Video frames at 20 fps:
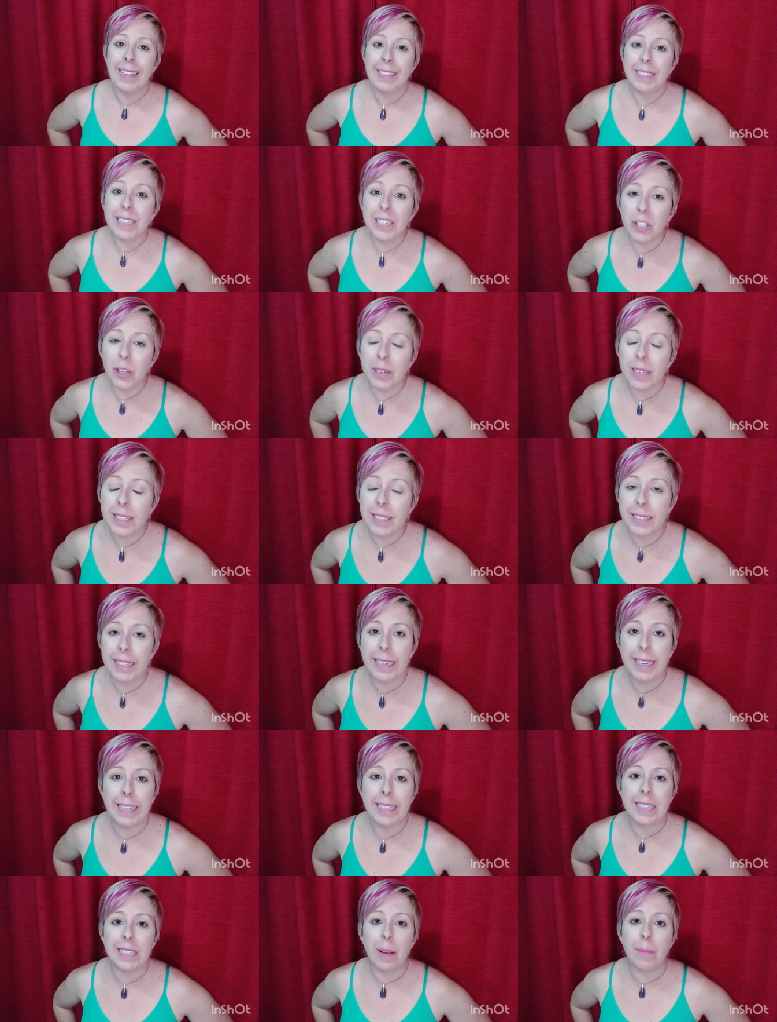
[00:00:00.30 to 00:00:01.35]

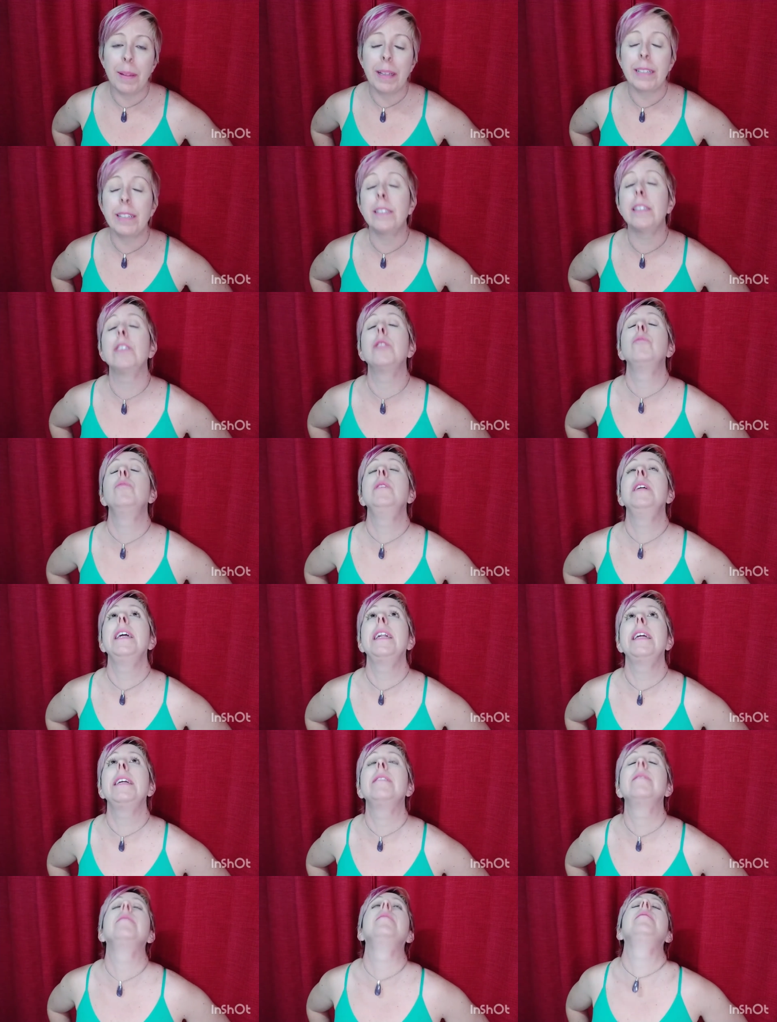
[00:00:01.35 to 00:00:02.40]
Dishonesty is something that just
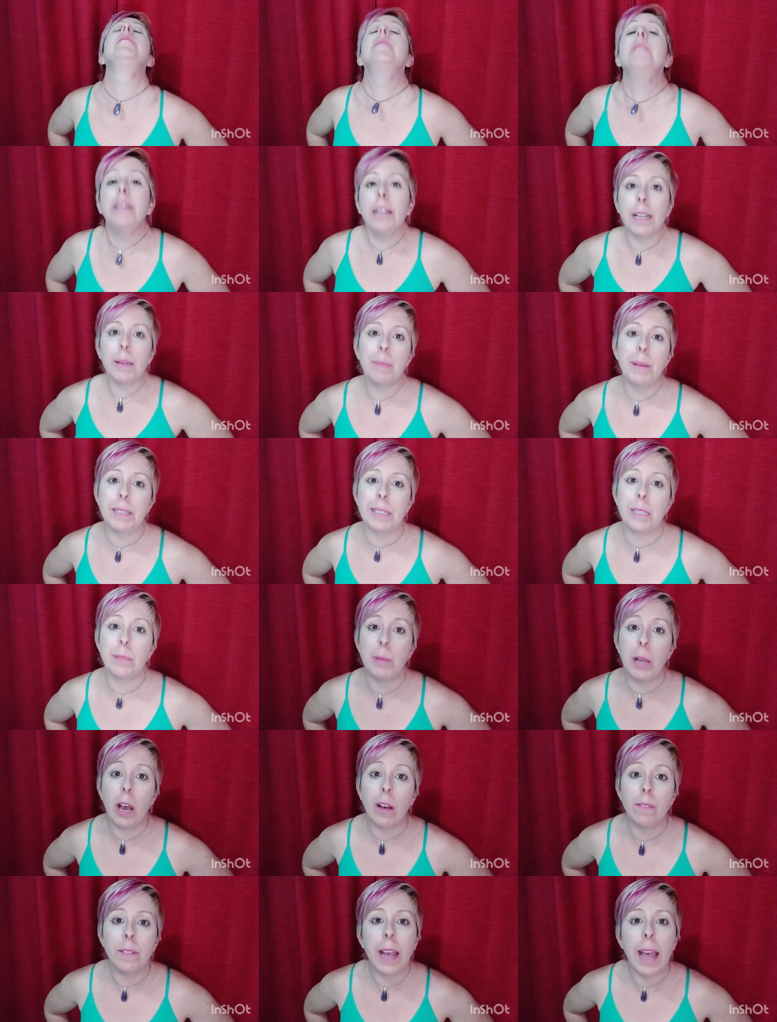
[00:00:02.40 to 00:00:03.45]
really, really pisses
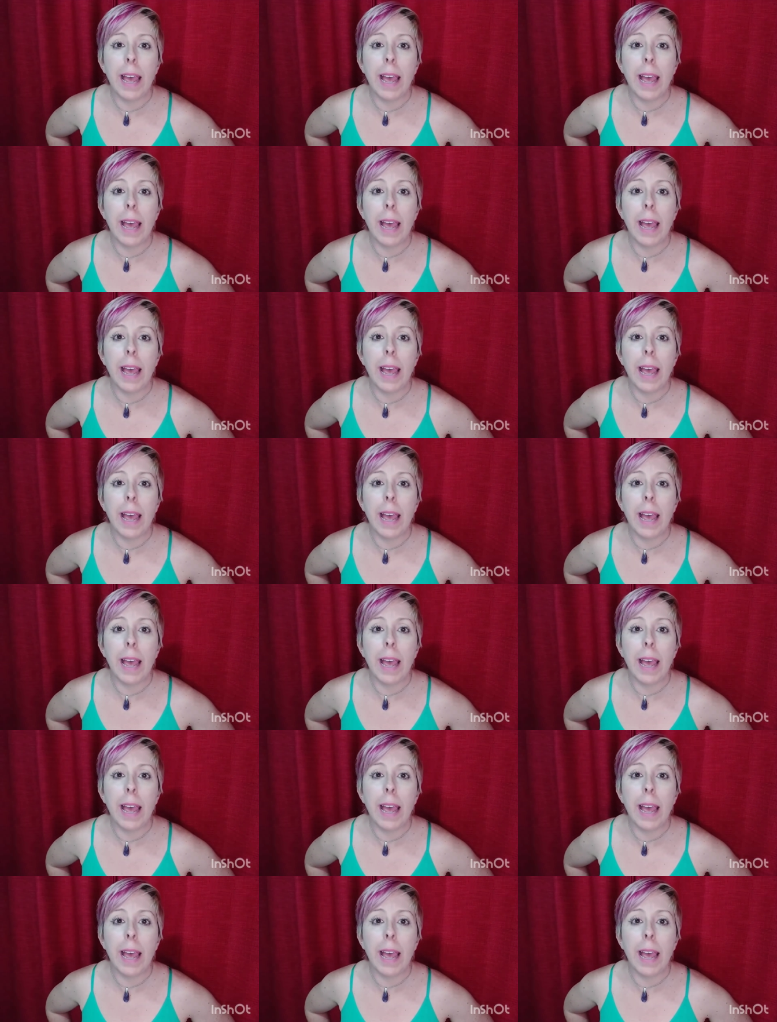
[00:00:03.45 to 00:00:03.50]
me off.